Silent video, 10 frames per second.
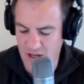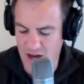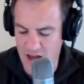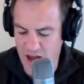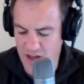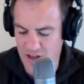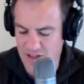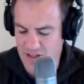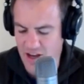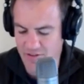Hey, out there,
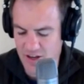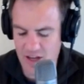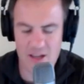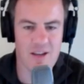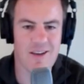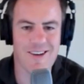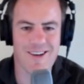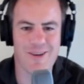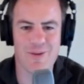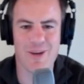Stephen.
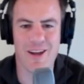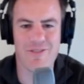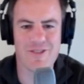Would love